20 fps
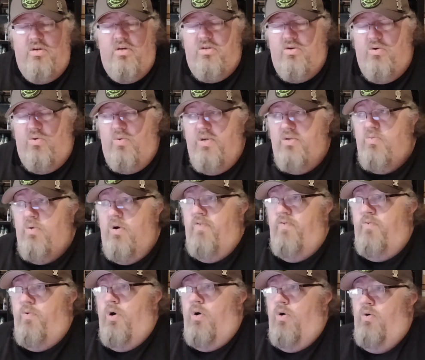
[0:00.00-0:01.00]
always
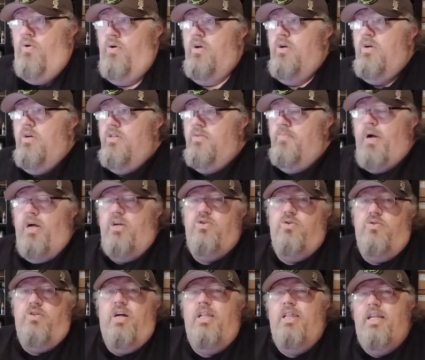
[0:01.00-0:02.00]
worthwhile to make
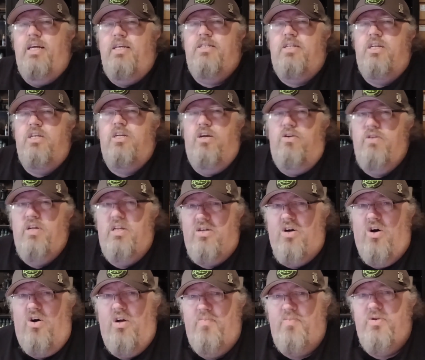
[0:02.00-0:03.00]
sure that at least the unit
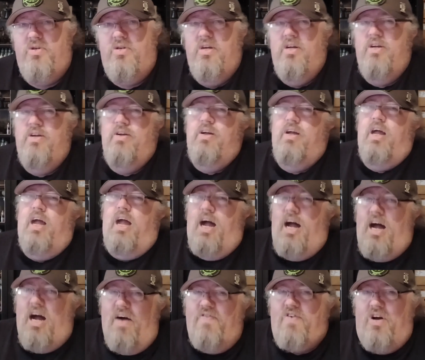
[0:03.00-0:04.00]
types
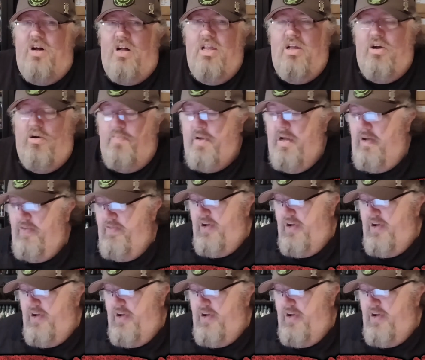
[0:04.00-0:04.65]
have got a little bit of